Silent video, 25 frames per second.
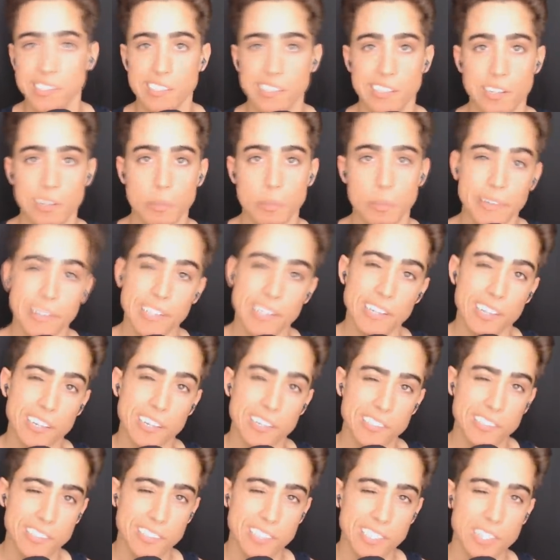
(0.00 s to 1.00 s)
little bit of
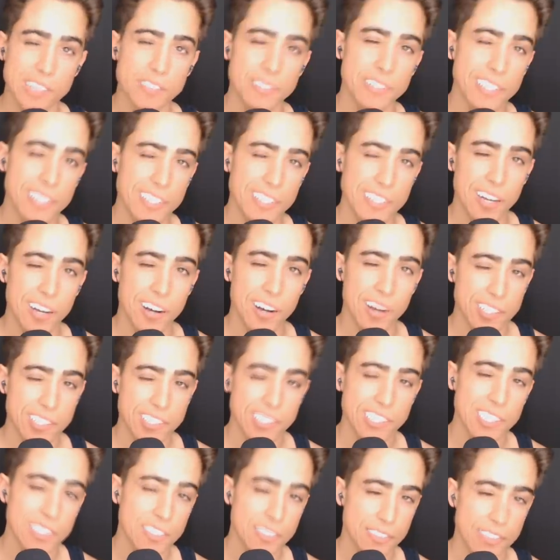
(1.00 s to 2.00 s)
culinary arts
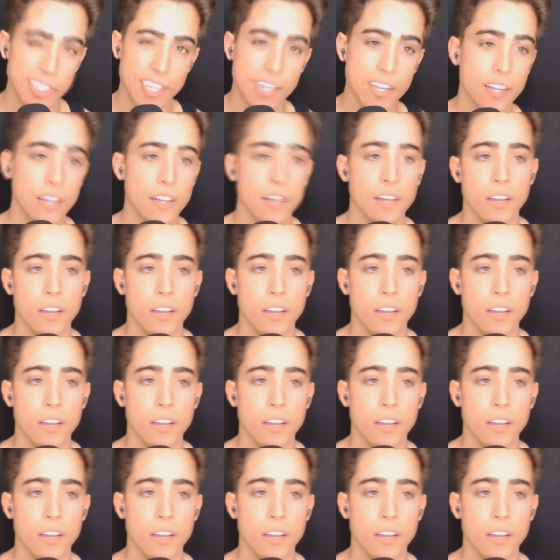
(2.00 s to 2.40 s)
here and there.